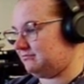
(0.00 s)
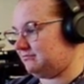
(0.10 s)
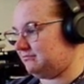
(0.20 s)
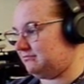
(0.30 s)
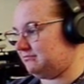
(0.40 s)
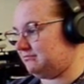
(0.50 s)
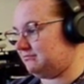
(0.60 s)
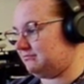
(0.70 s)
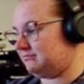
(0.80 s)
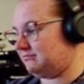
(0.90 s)

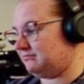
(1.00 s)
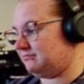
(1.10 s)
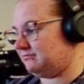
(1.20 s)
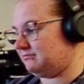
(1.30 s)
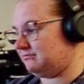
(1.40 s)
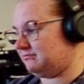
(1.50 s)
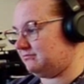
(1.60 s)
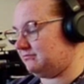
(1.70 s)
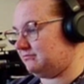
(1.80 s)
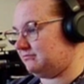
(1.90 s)

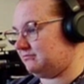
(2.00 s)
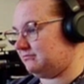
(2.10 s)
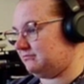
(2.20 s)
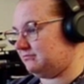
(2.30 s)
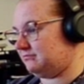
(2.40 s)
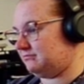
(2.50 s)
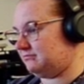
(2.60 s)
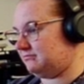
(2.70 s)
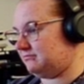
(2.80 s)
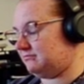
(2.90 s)

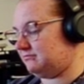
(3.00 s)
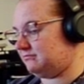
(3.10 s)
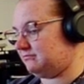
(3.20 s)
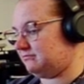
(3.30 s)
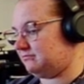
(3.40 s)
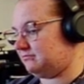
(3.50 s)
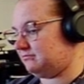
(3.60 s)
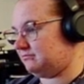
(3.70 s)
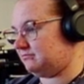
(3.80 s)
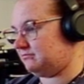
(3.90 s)

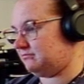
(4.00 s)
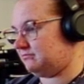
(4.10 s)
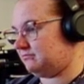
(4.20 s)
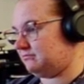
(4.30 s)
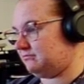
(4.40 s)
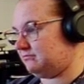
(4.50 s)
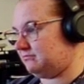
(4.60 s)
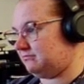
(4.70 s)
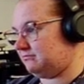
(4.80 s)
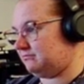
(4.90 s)

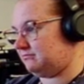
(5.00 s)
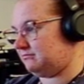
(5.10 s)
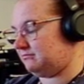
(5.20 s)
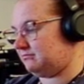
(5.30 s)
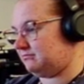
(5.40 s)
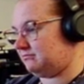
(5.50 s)
(not speaking)